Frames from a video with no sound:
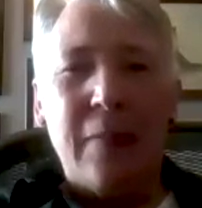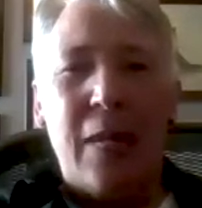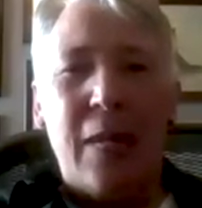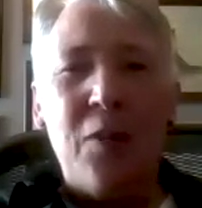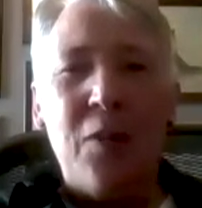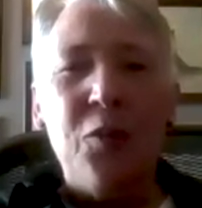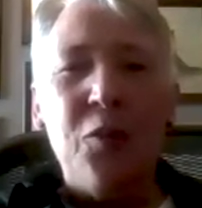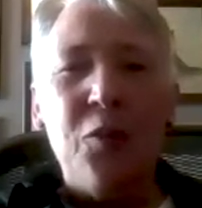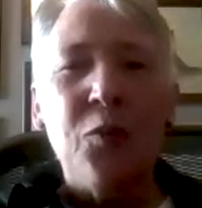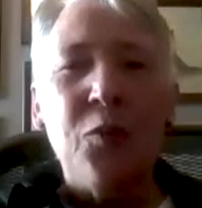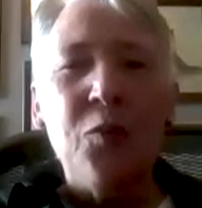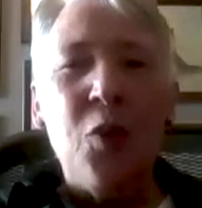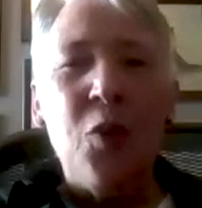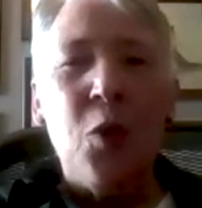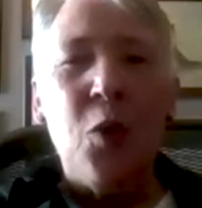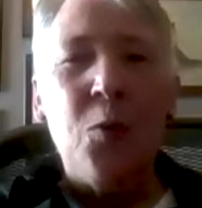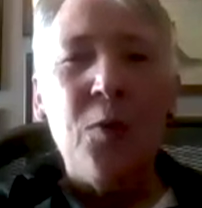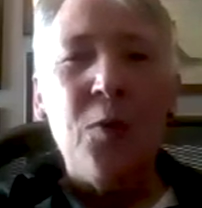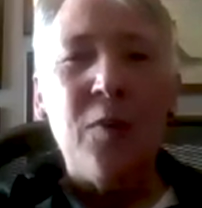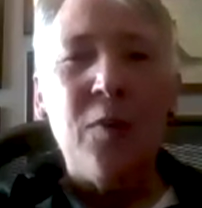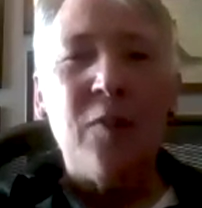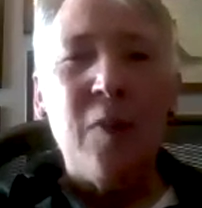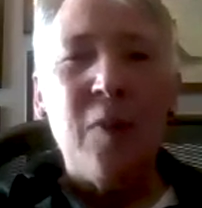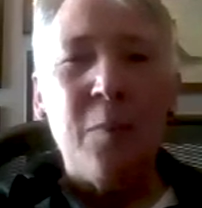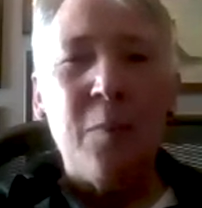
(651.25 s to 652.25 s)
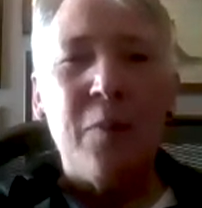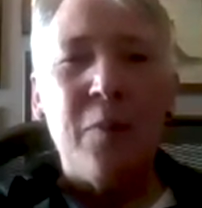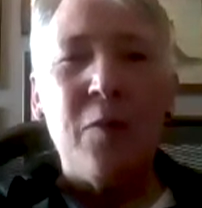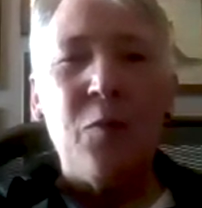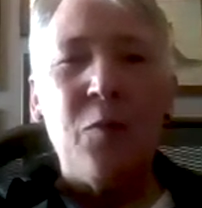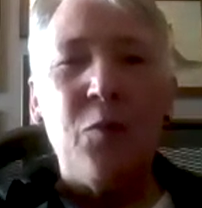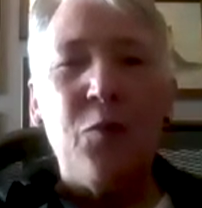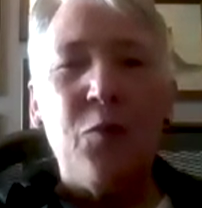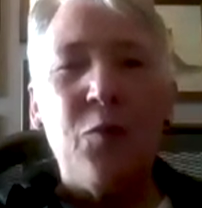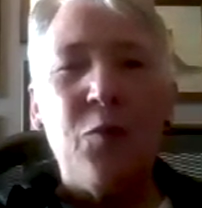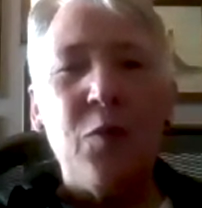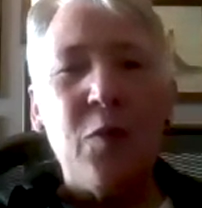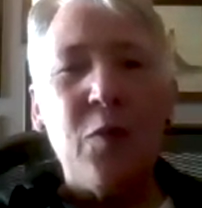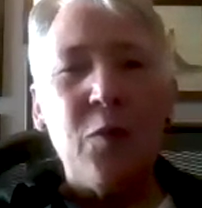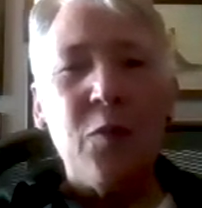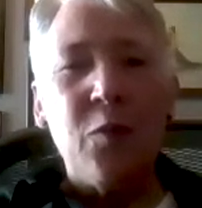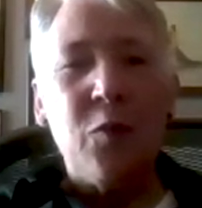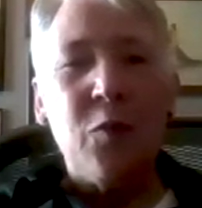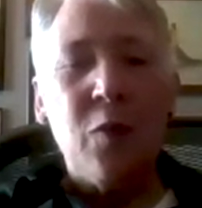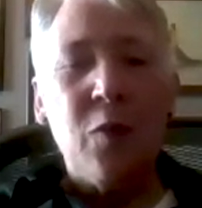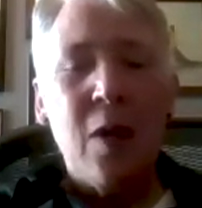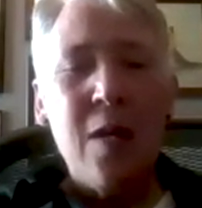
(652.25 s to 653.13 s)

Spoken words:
and you'll know when something feels